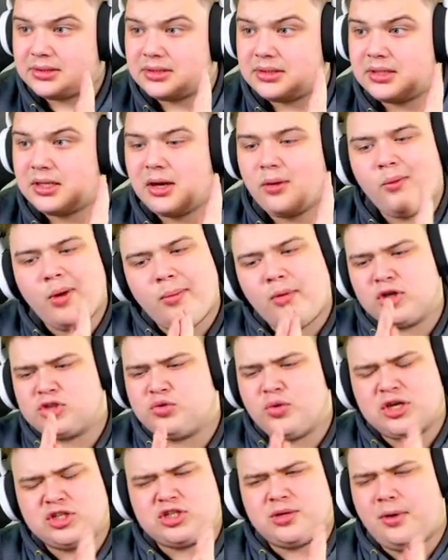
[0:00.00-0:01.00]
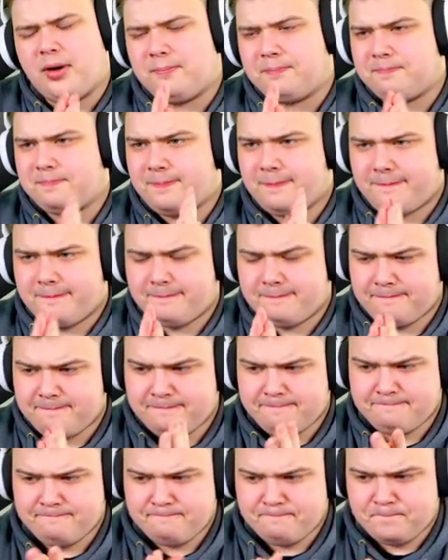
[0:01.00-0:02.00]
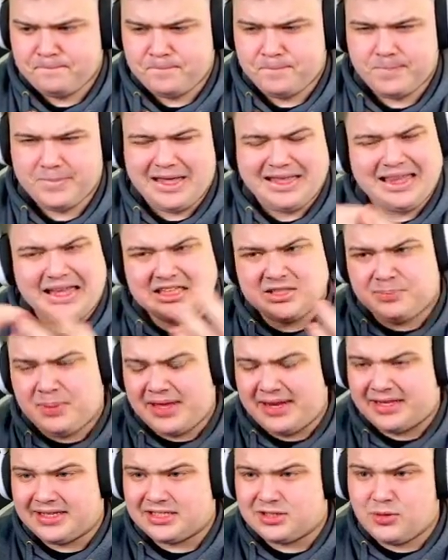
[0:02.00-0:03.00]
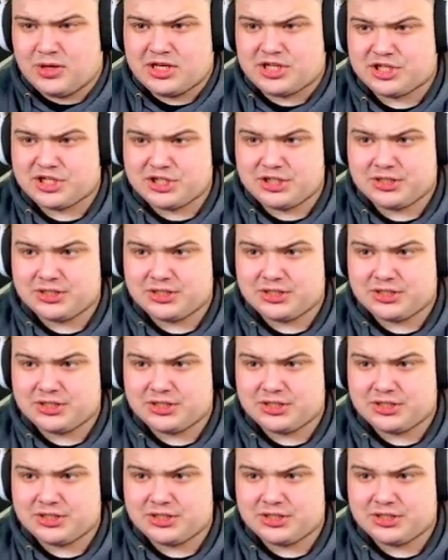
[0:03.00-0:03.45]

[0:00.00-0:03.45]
One more switch. Come on. Last spin. Switch.